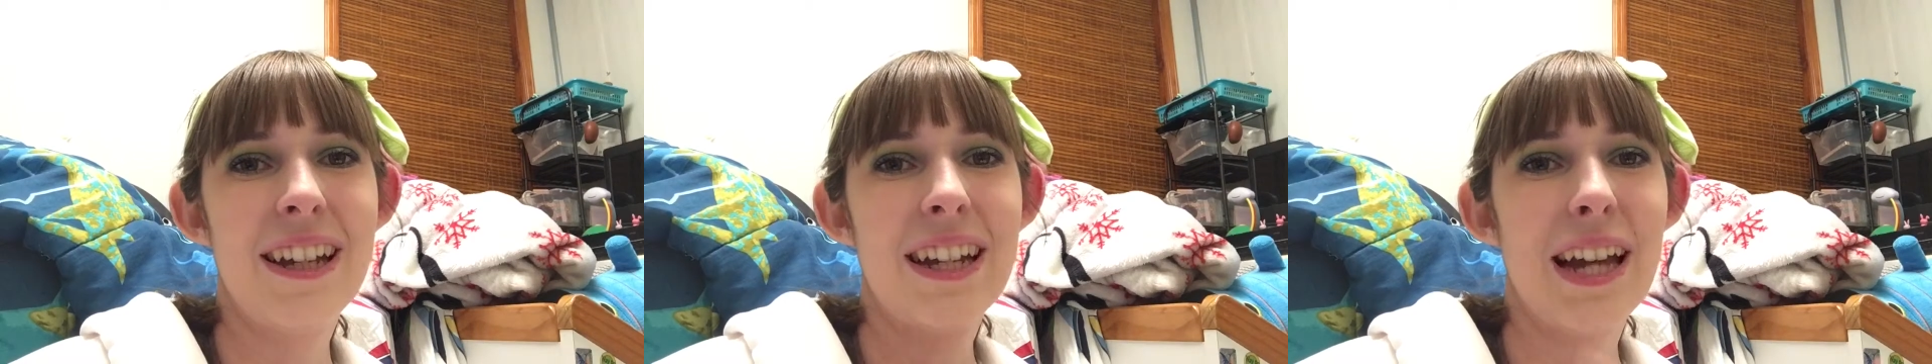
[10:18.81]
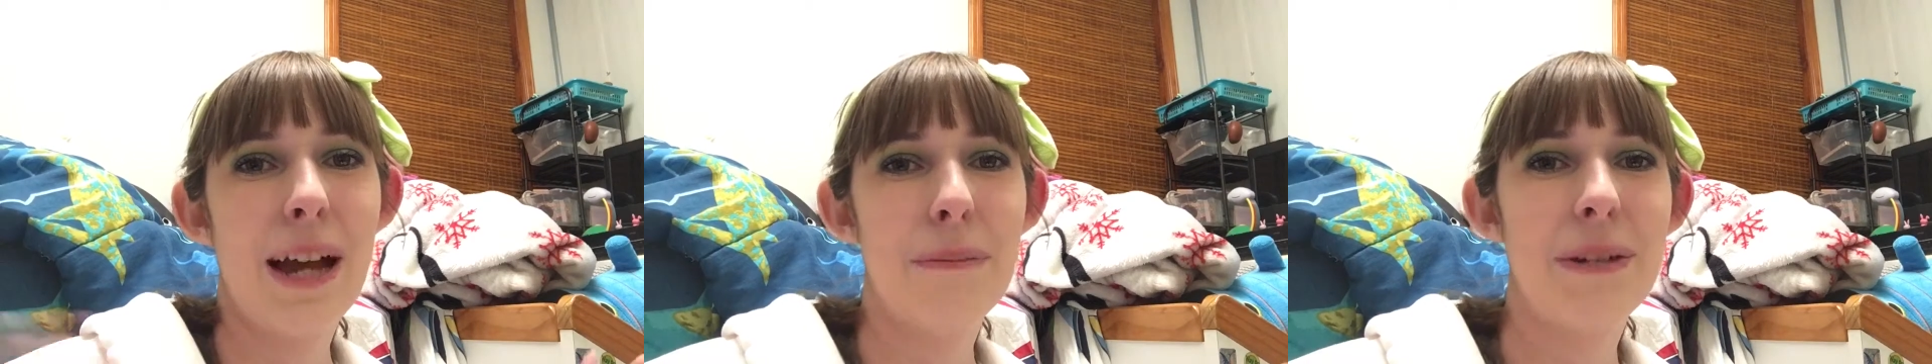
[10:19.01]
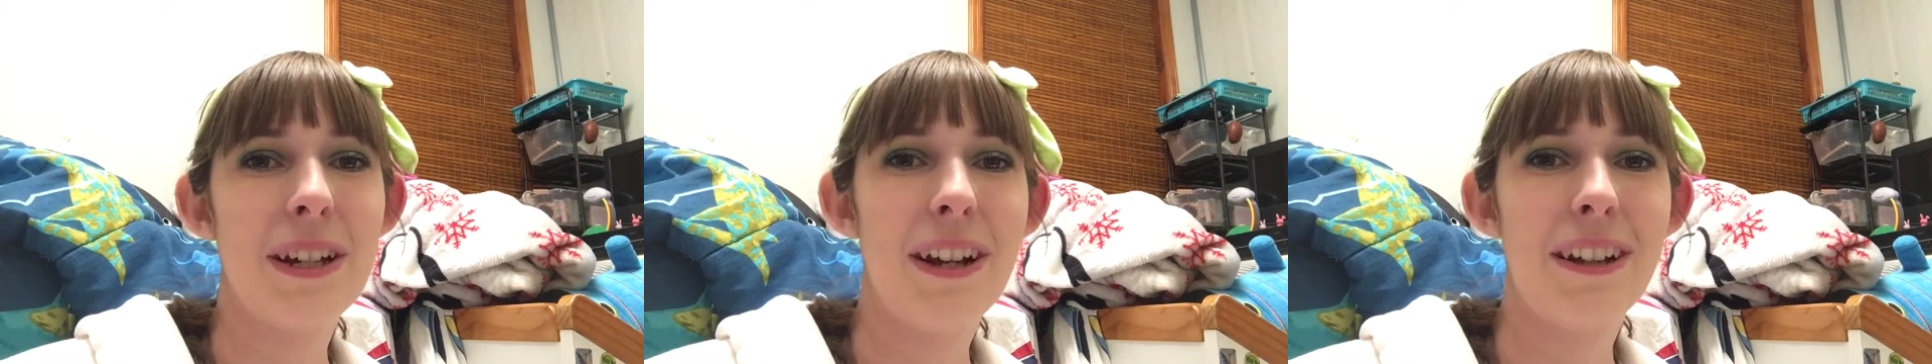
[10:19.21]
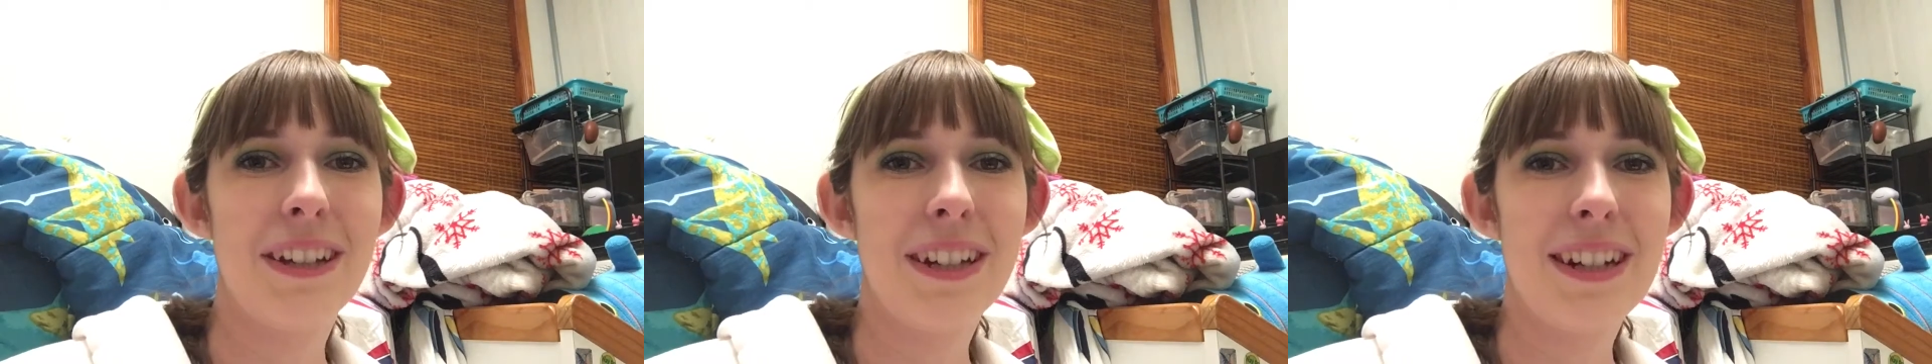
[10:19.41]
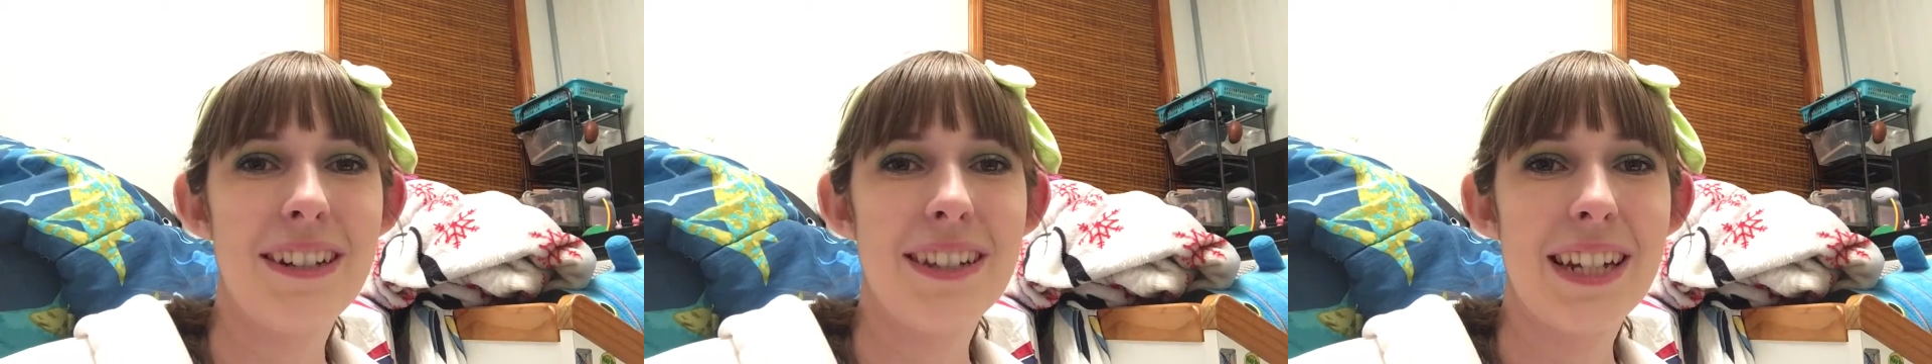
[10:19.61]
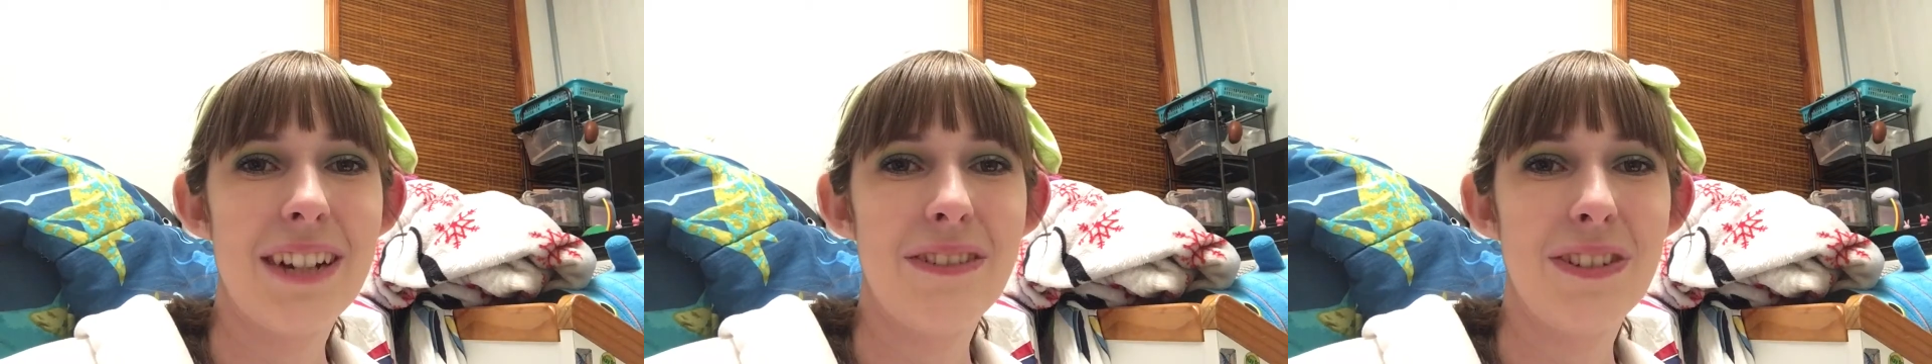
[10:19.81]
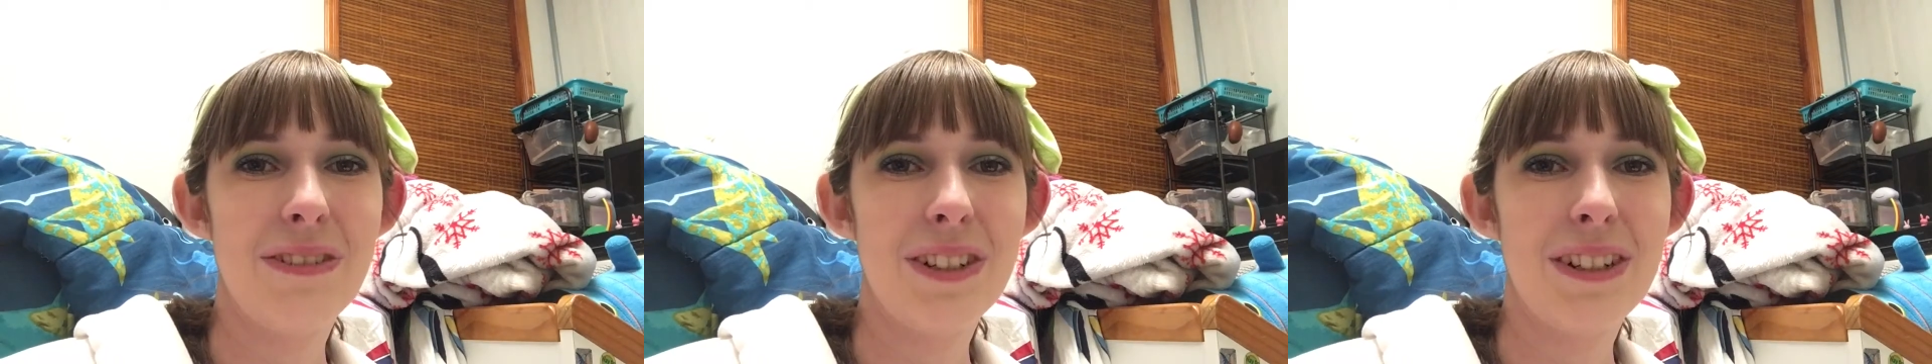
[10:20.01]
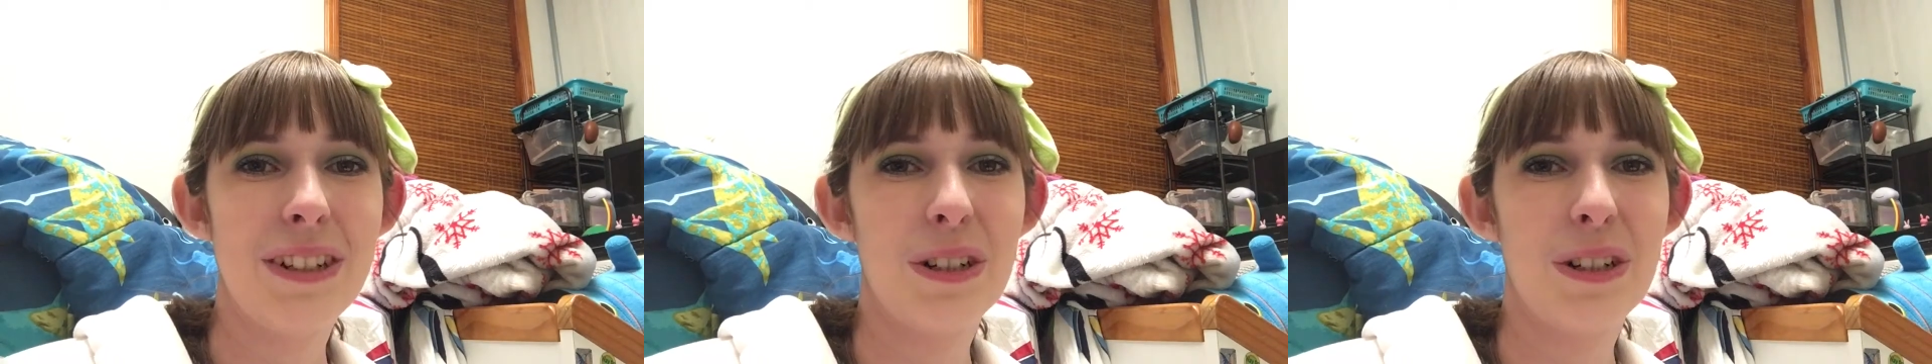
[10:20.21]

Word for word: Happy holidays to everyone.